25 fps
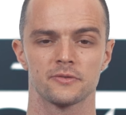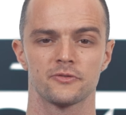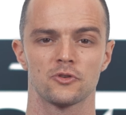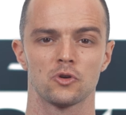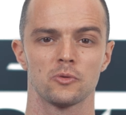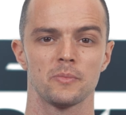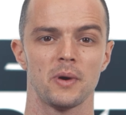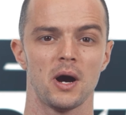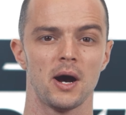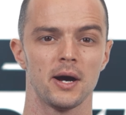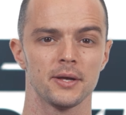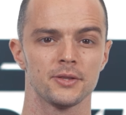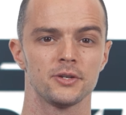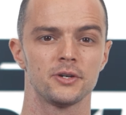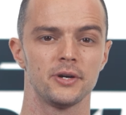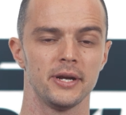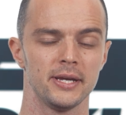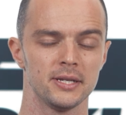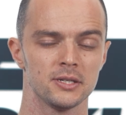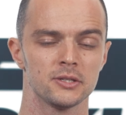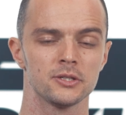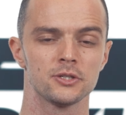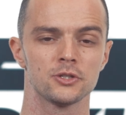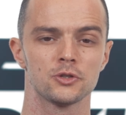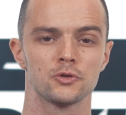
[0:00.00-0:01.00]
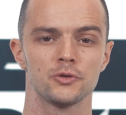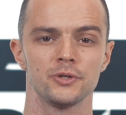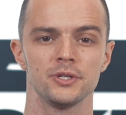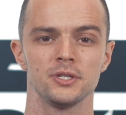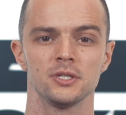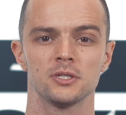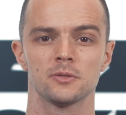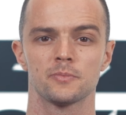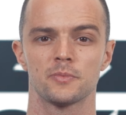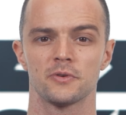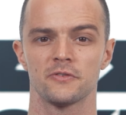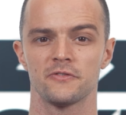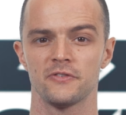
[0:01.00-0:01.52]
from other
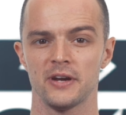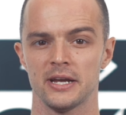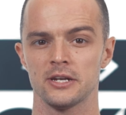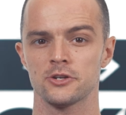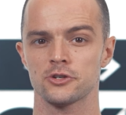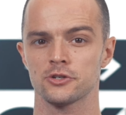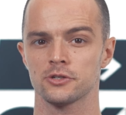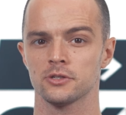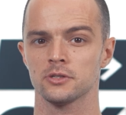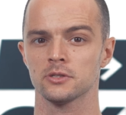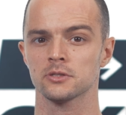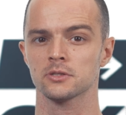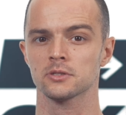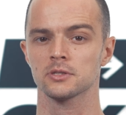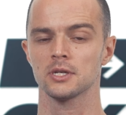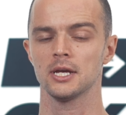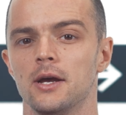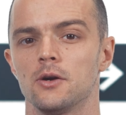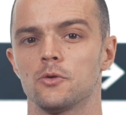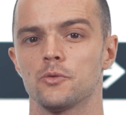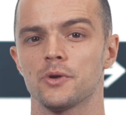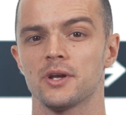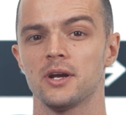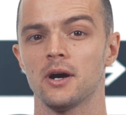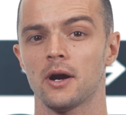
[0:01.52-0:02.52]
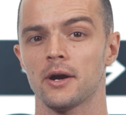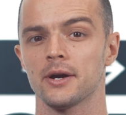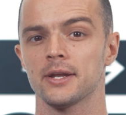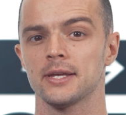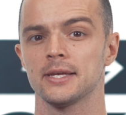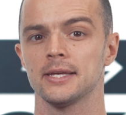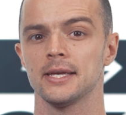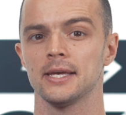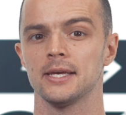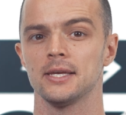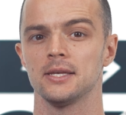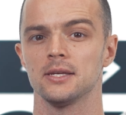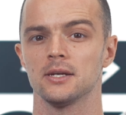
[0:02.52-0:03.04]
industries professionals
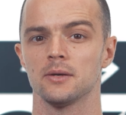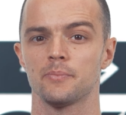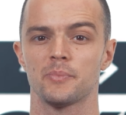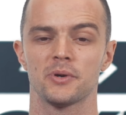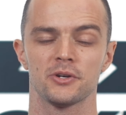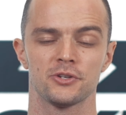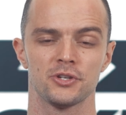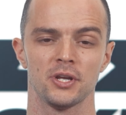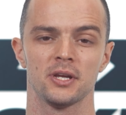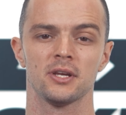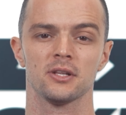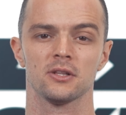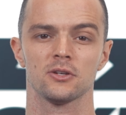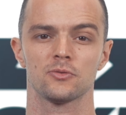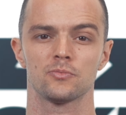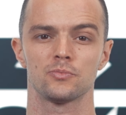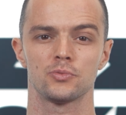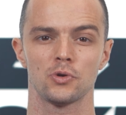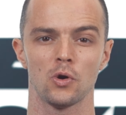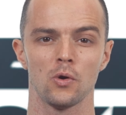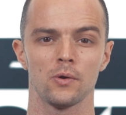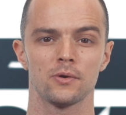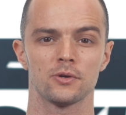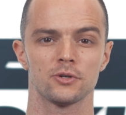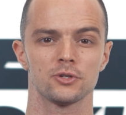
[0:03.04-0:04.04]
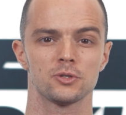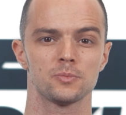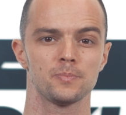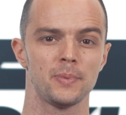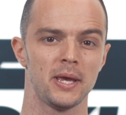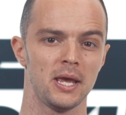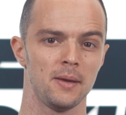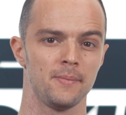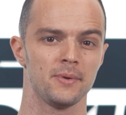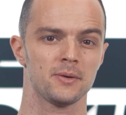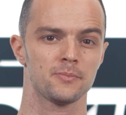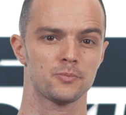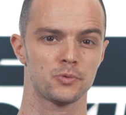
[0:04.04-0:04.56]
regarding a, uh, particular broker's
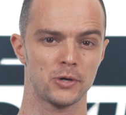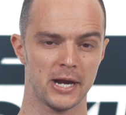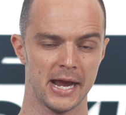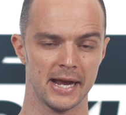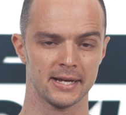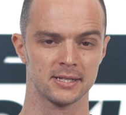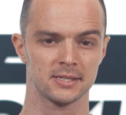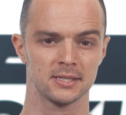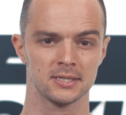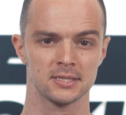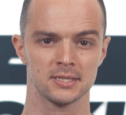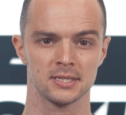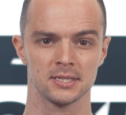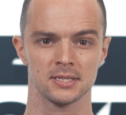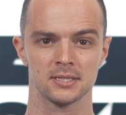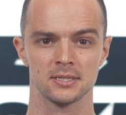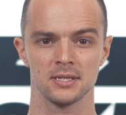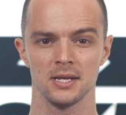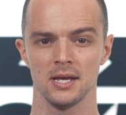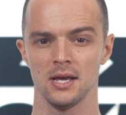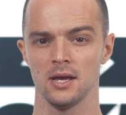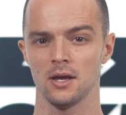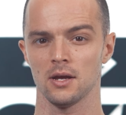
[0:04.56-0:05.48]
payment practices,